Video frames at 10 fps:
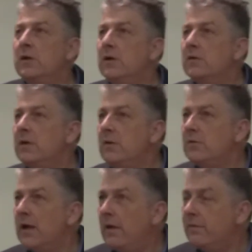continues
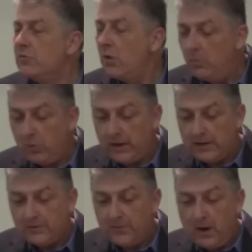to have a job or
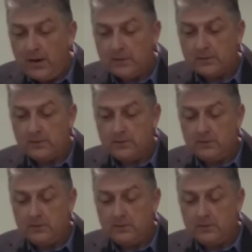gets fired.